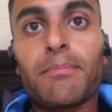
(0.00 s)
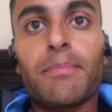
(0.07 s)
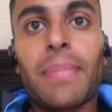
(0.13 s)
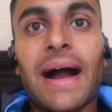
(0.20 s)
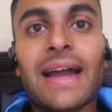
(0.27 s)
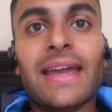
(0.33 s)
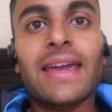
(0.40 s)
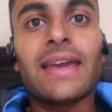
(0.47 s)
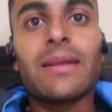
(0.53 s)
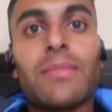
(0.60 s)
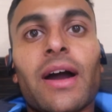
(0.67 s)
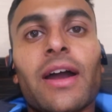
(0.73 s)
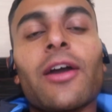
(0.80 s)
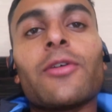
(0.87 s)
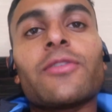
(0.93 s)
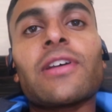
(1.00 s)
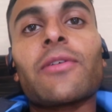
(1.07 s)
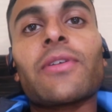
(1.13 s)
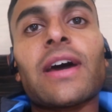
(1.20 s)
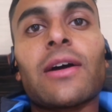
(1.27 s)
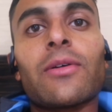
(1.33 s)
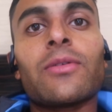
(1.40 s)
back in my
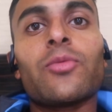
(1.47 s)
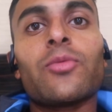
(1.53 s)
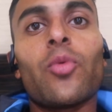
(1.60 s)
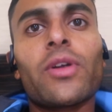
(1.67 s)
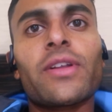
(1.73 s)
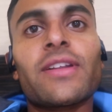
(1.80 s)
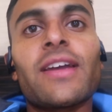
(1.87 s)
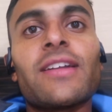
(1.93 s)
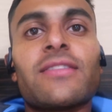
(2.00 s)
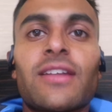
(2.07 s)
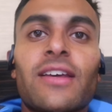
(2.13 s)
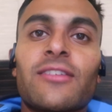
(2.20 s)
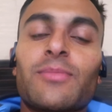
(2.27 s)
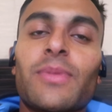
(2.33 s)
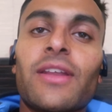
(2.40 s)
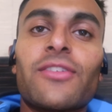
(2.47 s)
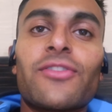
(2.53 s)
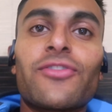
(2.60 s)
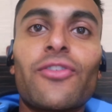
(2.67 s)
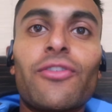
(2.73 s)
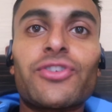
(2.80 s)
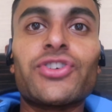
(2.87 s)
hotel now. What a day today's been.
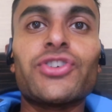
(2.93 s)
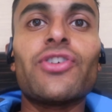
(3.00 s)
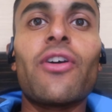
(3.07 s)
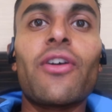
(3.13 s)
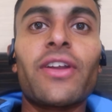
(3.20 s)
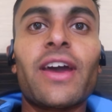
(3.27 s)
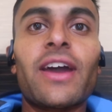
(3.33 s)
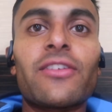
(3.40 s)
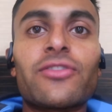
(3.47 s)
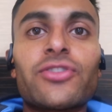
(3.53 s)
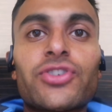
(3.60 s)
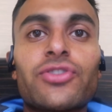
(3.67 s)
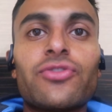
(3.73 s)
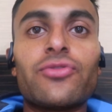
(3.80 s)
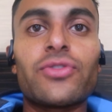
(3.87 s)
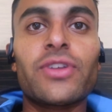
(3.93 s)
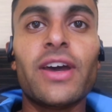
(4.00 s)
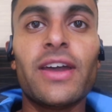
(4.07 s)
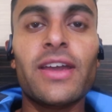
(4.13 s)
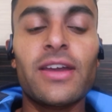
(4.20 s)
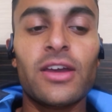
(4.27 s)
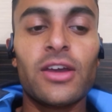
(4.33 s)
Such a long day, such a cool
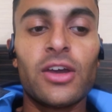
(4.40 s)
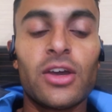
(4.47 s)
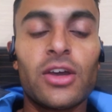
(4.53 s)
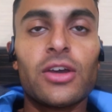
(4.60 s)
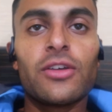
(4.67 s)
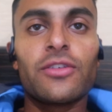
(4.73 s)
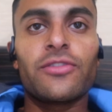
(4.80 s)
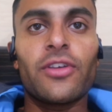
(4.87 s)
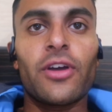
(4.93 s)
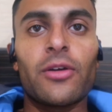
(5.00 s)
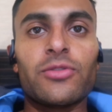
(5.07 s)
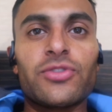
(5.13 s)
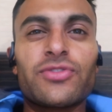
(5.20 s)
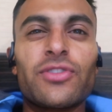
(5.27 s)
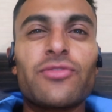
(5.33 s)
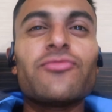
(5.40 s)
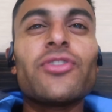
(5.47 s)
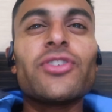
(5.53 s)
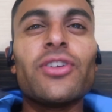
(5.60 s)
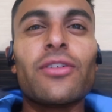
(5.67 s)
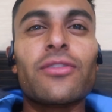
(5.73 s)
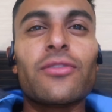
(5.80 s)
day. So just going to
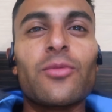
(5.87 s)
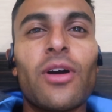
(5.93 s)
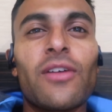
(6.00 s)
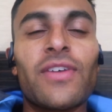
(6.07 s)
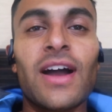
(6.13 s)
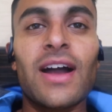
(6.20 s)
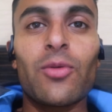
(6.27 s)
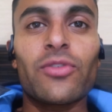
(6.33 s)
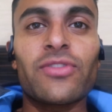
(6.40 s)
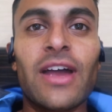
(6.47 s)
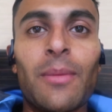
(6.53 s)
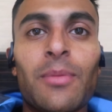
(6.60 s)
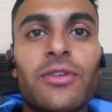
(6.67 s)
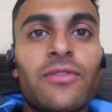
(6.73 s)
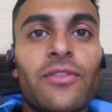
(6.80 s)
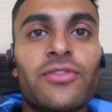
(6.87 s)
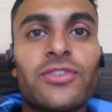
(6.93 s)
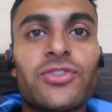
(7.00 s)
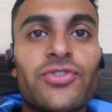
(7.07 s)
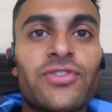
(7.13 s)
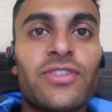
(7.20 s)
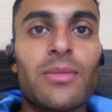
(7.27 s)
run you through what's happened. You've
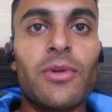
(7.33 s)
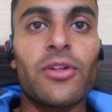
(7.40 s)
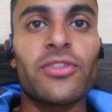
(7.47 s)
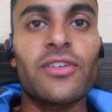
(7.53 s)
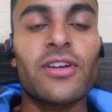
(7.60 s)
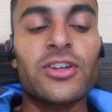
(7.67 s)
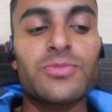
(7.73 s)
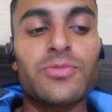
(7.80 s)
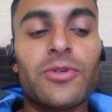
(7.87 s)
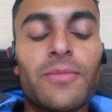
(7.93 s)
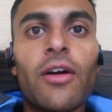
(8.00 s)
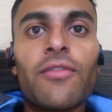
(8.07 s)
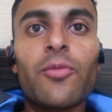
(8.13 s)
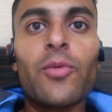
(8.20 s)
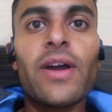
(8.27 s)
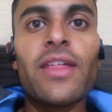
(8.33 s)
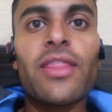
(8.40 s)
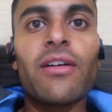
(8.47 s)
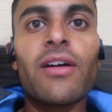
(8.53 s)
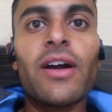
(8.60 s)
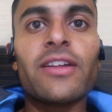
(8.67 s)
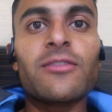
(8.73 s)
obviously just seen the montage, but off with
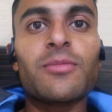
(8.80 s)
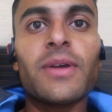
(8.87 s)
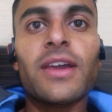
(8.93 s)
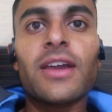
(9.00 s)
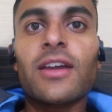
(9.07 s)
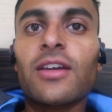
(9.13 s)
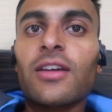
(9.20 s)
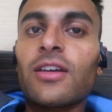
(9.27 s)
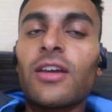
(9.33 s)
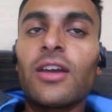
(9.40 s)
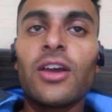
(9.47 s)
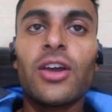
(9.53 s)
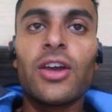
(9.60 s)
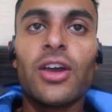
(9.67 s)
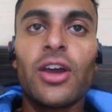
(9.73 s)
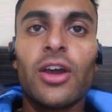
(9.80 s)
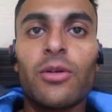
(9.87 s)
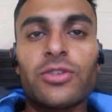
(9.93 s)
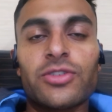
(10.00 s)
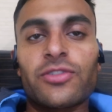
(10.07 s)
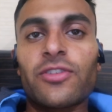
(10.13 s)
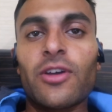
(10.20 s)
the Lions Peak,
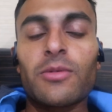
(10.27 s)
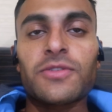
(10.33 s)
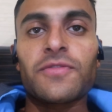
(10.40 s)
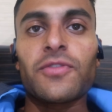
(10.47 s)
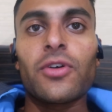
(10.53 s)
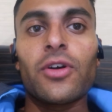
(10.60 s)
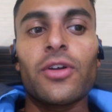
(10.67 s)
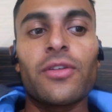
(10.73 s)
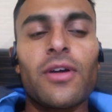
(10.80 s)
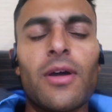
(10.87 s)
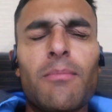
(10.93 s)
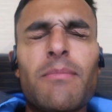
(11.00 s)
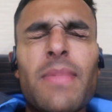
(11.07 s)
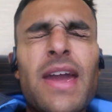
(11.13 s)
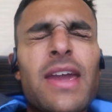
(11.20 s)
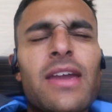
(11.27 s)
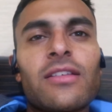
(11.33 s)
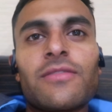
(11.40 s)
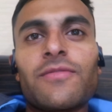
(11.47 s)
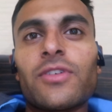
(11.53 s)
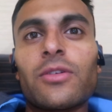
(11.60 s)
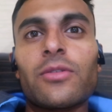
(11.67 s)
which is so much fun.
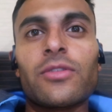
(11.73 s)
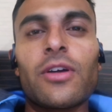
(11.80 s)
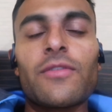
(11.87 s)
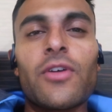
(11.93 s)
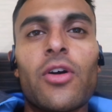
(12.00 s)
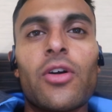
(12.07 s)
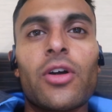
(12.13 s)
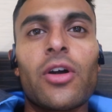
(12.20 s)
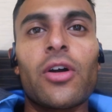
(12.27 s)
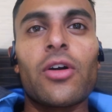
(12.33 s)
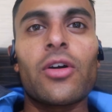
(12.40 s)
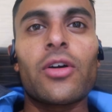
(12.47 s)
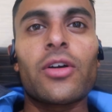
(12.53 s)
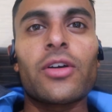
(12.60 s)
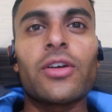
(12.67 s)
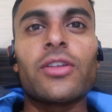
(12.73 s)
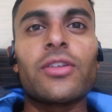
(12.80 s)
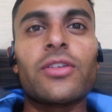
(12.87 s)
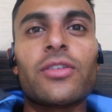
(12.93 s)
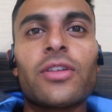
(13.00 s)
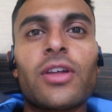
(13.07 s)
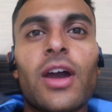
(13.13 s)
Amazing views over Hong Kong,
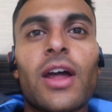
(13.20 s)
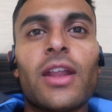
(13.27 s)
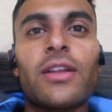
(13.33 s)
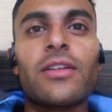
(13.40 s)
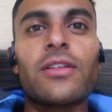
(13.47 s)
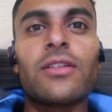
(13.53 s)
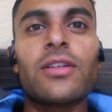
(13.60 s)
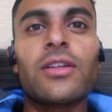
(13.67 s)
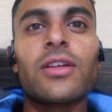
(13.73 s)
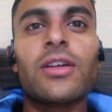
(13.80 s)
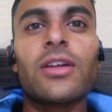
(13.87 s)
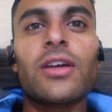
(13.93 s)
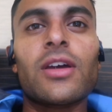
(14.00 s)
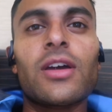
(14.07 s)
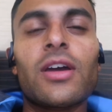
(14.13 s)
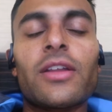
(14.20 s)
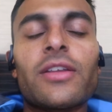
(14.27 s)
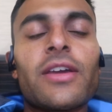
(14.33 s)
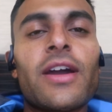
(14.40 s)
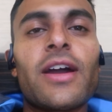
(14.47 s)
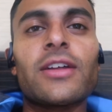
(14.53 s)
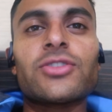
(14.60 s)
and
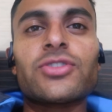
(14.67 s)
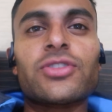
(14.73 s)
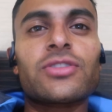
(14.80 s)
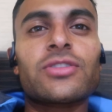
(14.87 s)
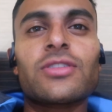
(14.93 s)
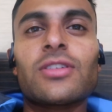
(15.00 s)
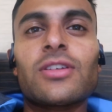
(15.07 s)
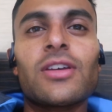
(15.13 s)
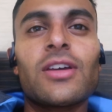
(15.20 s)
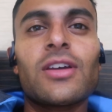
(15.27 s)
yeah, just